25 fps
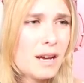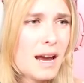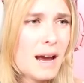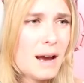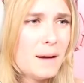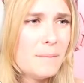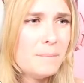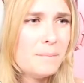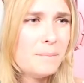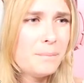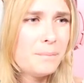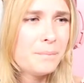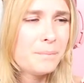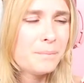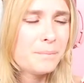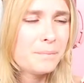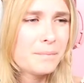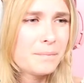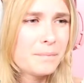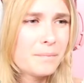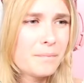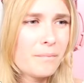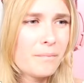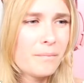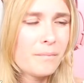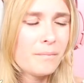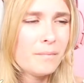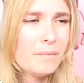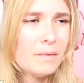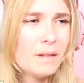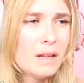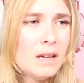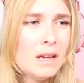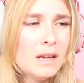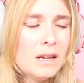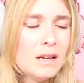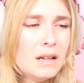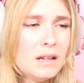get my bag real
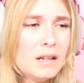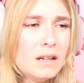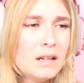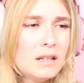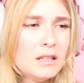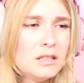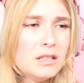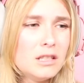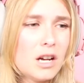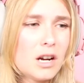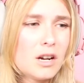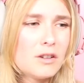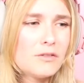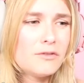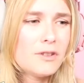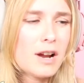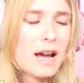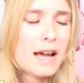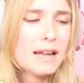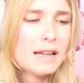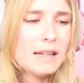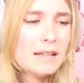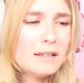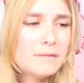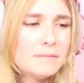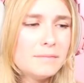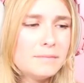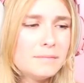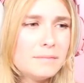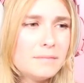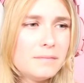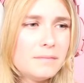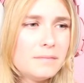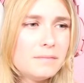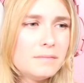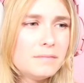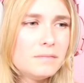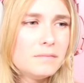quick. I'll be right All back. Right.